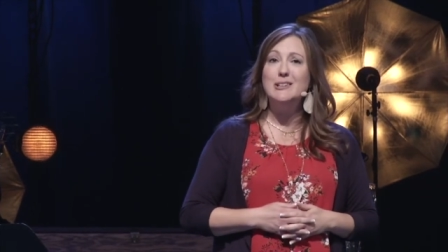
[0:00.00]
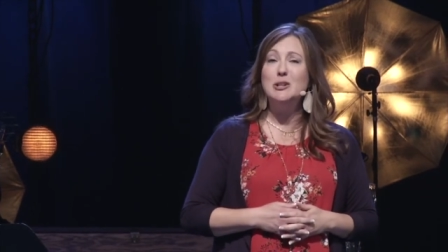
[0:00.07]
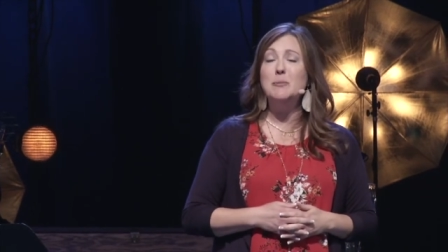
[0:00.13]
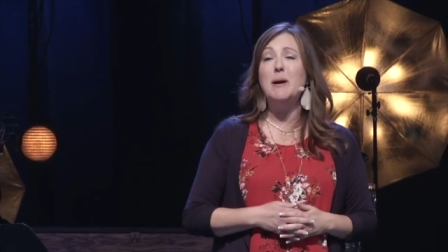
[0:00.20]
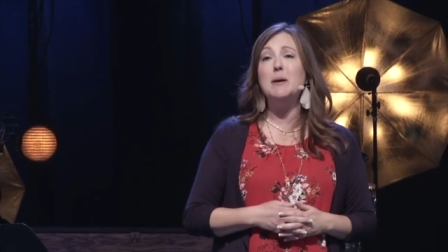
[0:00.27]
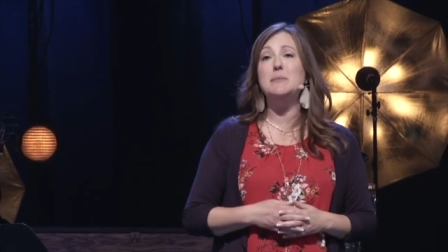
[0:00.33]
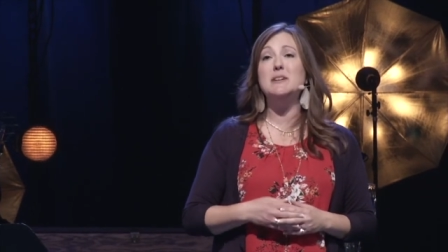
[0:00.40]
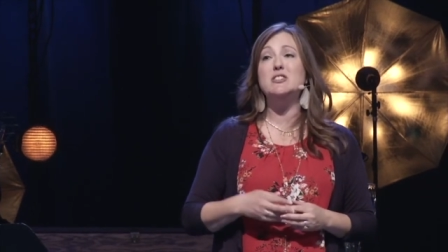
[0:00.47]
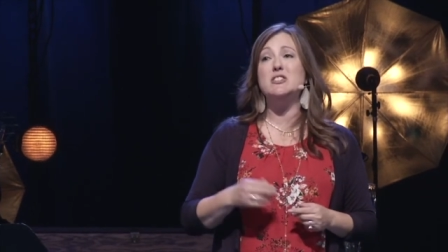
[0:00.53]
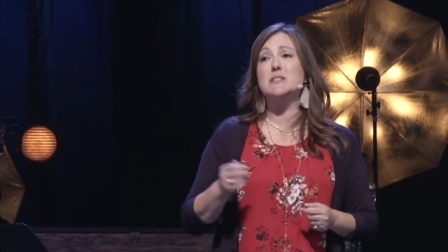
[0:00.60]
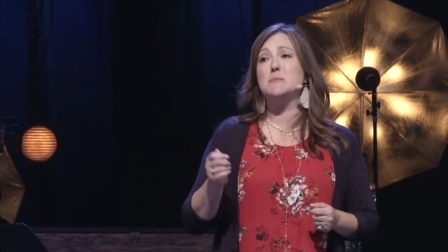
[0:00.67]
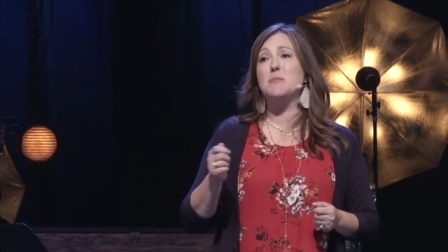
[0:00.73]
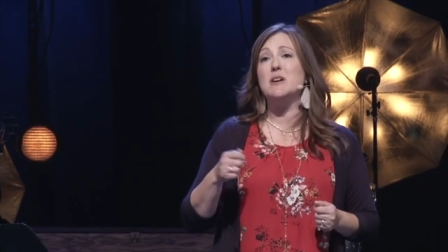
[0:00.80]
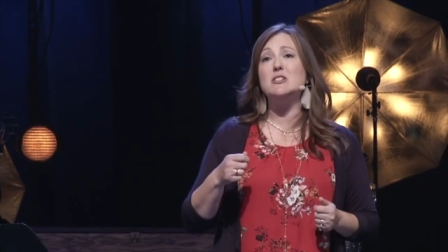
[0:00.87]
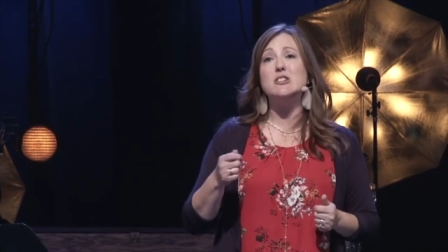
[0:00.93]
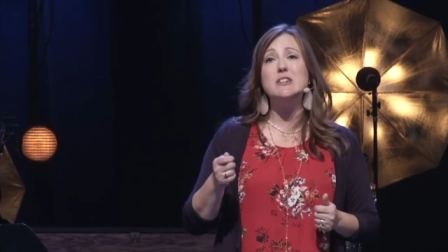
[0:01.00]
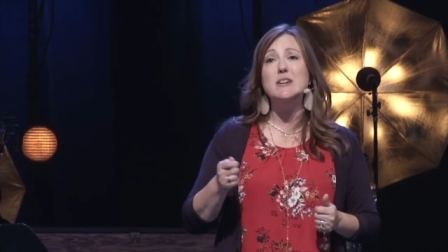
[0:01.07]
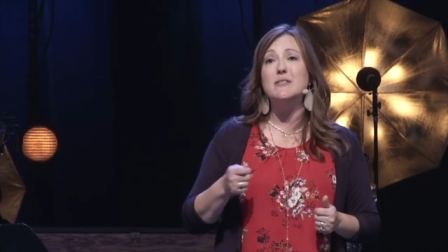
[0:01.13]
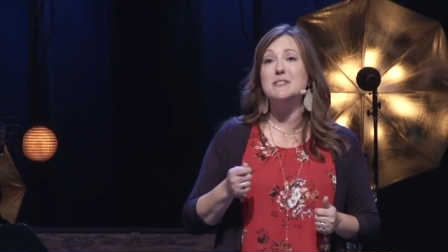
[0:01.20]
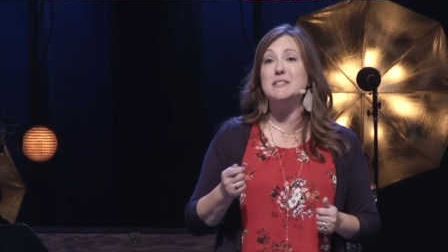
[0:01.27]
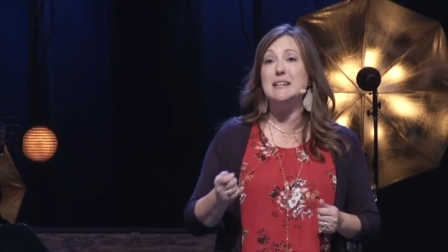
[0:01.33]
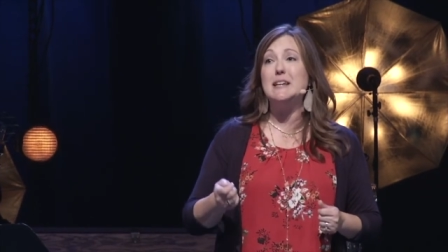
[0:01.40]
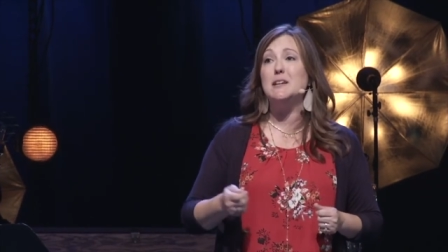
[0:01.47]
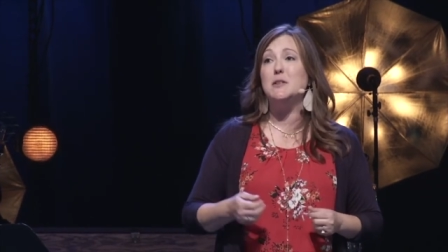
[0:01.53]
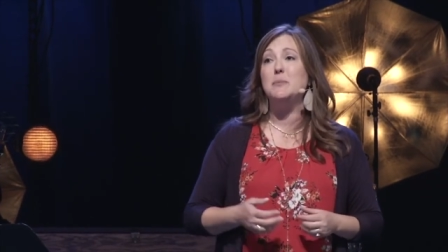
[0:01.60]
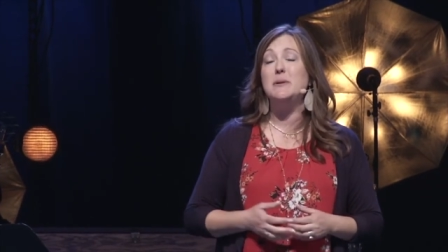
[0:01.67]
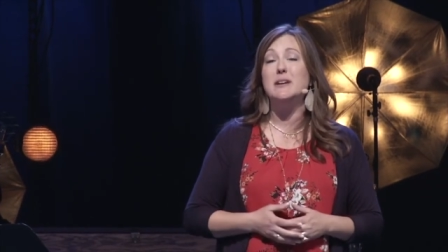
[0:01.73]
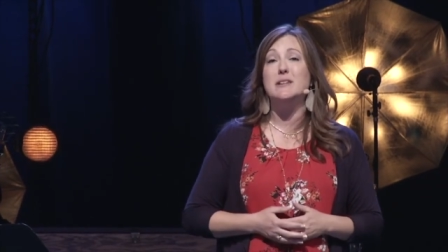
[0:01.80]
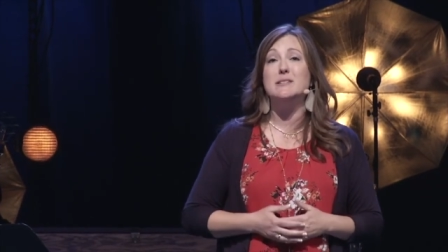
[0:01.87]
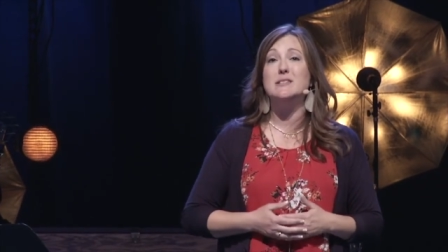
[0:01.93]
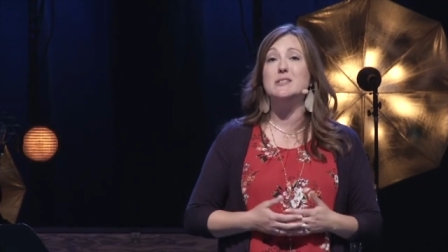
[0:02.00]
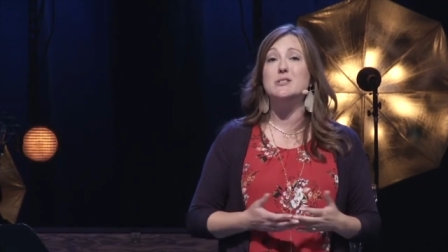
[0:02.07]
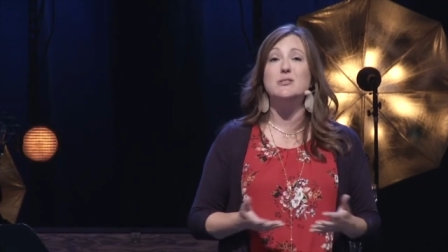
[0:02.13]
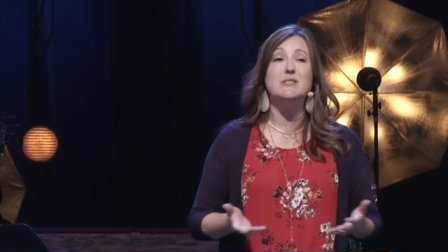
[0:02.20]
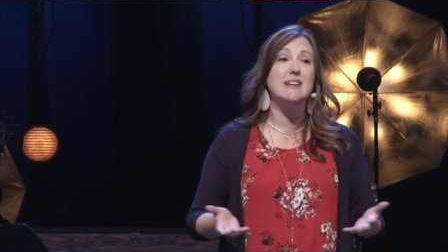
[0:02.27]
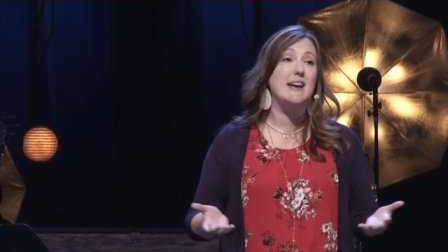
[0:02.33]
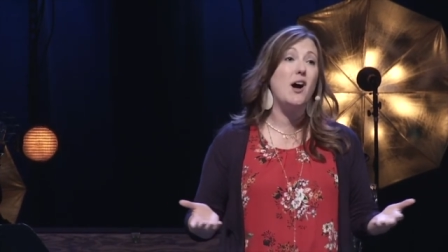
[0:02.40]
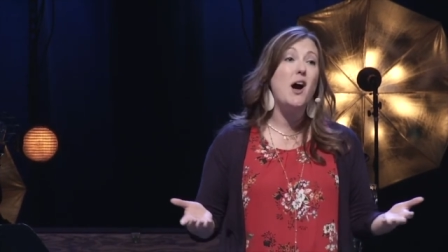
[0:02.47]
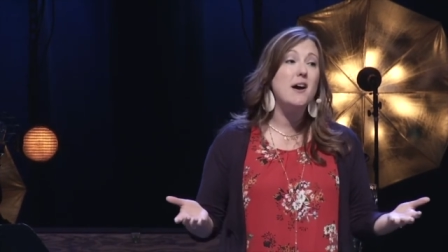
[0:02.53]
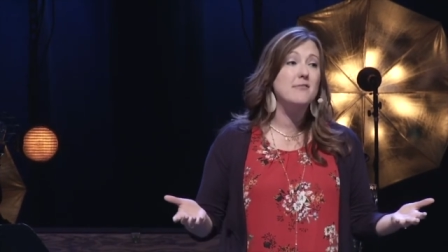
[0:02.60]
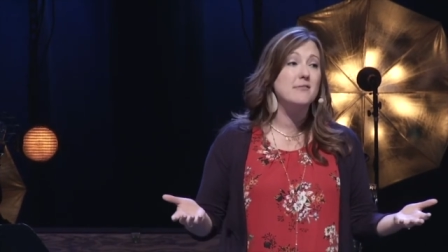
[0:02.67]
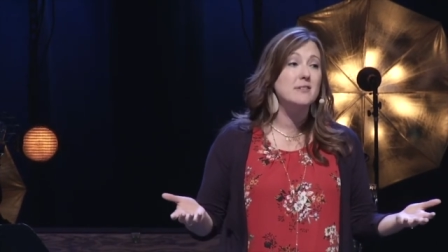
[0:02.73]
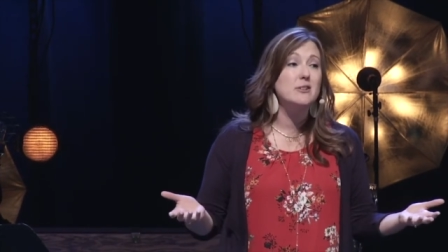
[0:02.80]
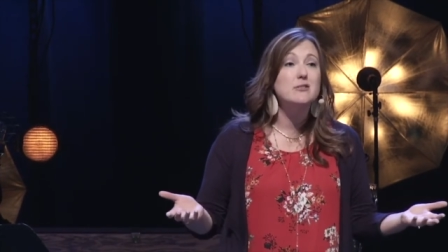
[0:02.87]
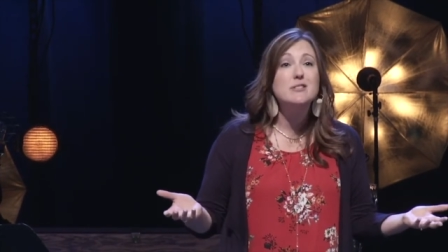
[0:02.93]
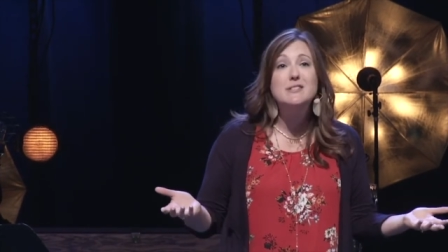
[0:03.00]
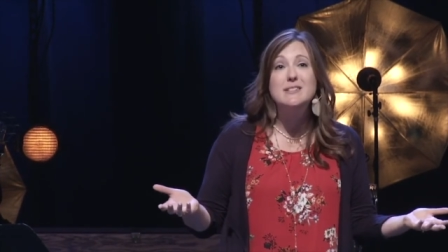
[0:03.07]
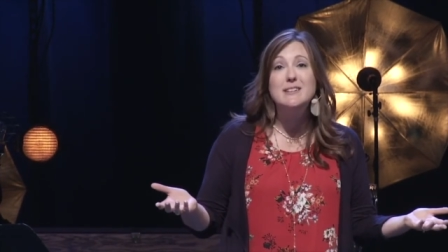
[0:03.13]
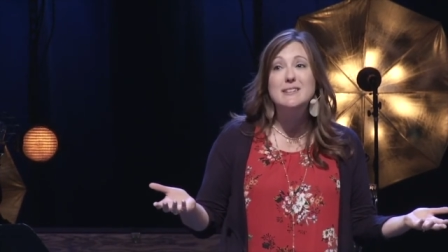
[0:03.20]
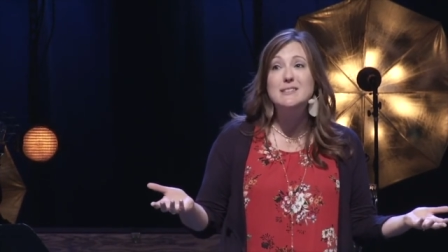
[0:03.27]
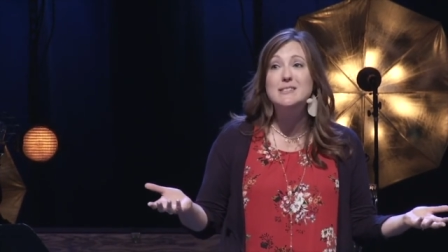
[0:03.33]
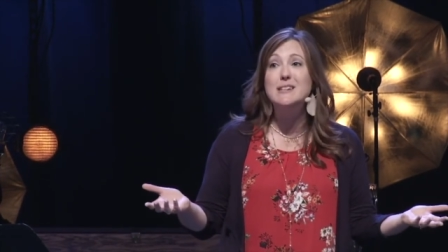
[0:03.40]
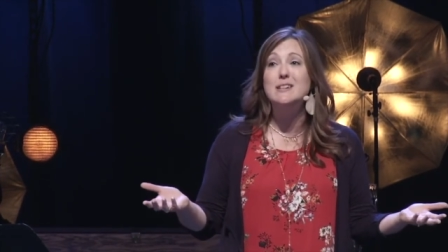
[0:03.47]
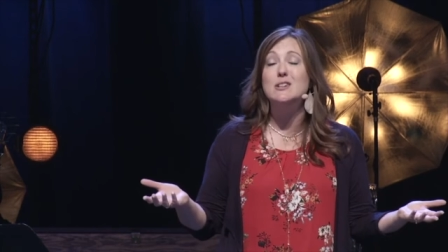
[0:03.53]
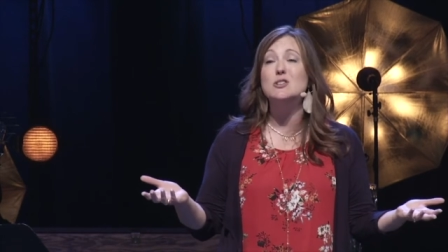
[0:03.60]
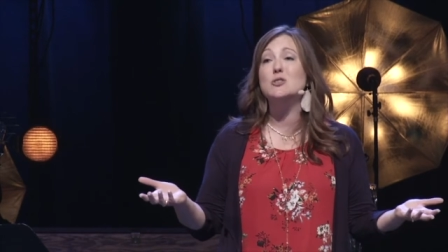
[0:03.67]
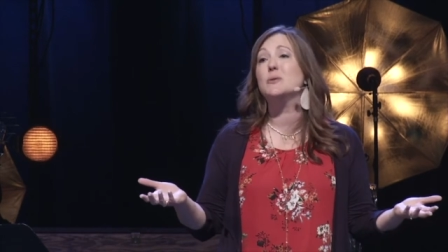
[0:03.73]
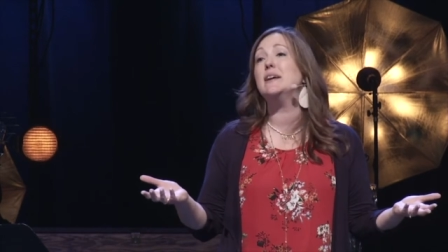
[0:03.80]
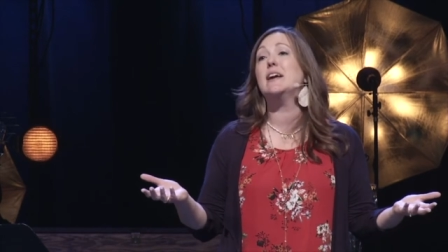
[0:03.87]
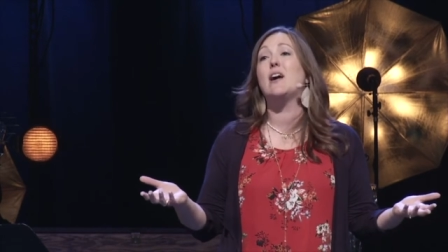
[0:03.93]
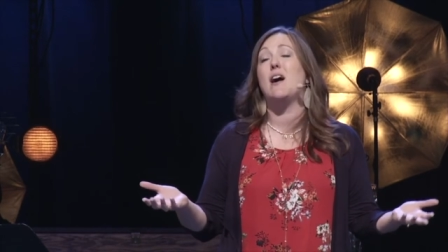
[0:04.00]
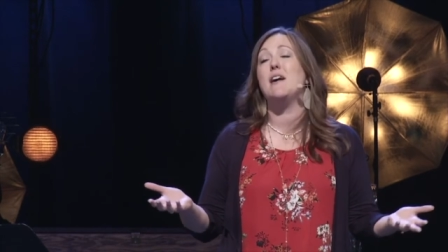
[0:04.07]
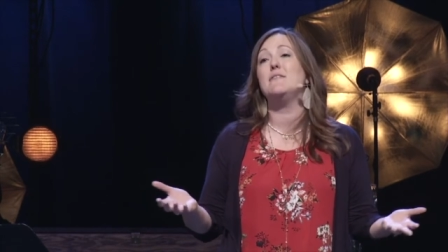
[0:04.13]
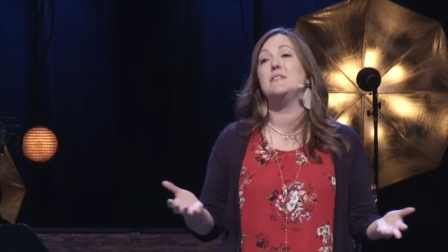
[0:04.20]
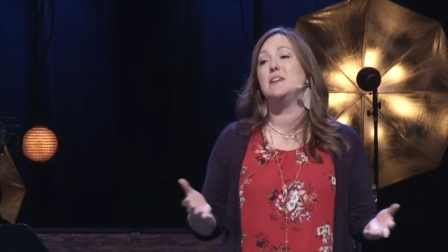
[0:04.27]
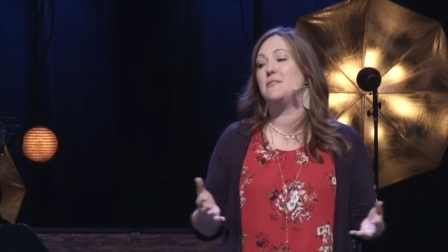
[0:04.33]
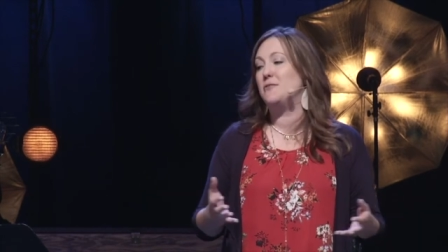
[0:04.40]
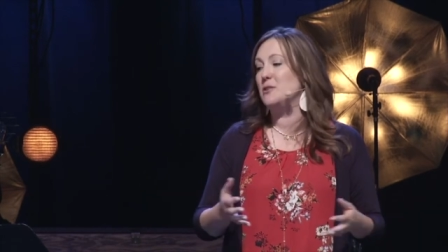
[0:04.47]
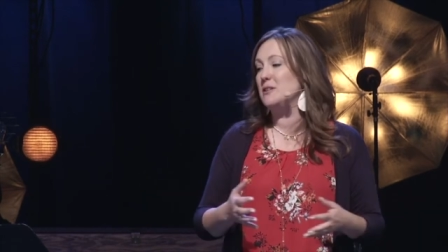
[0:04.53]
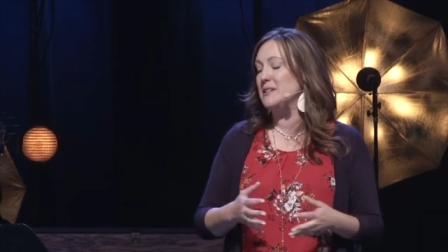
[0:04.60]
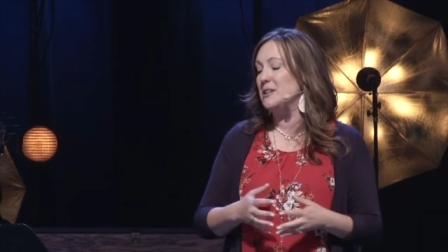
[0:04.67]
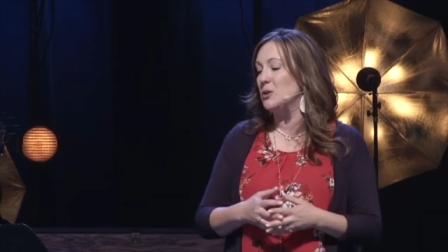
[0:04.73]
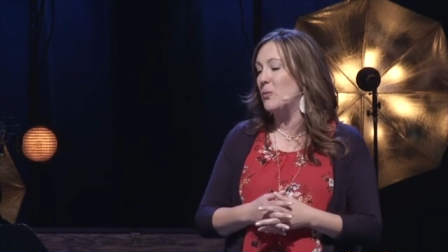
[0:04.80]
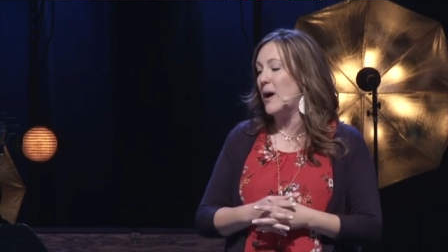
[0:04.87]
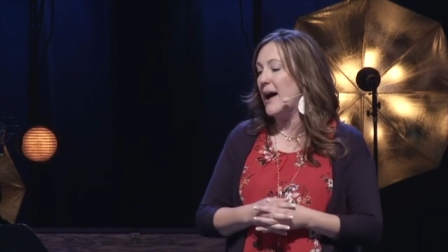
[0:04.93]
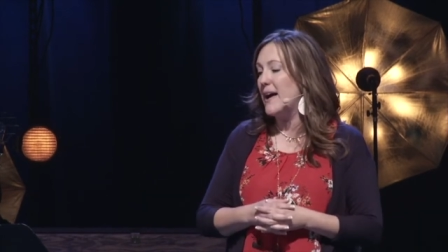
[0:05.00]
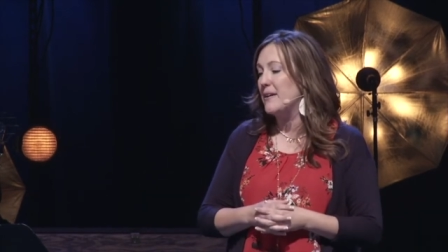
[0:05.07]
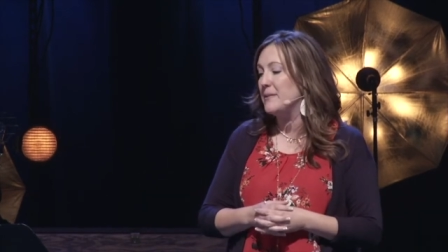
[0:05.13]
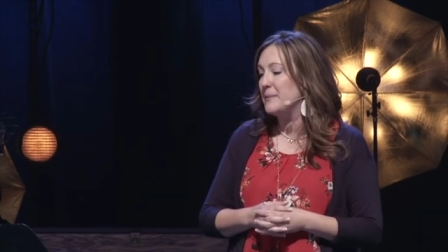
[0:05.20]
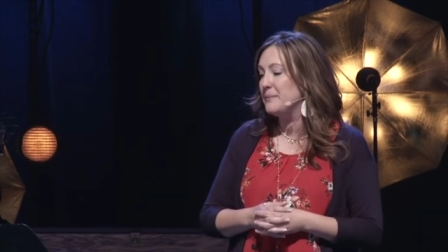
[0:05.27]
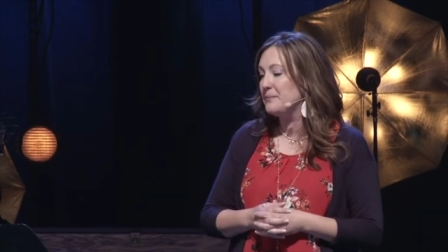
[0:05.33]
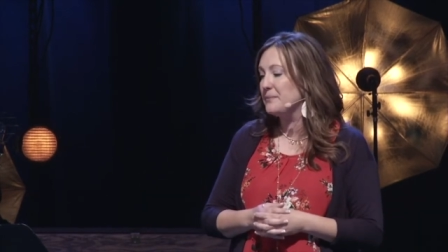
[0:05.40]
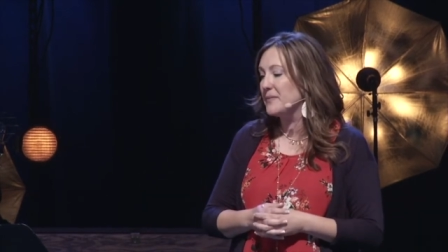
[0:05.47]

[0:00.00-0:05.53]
You might be just brushing your teeth because it's your day off and you're just going to sit and enjoy coffee for a little while.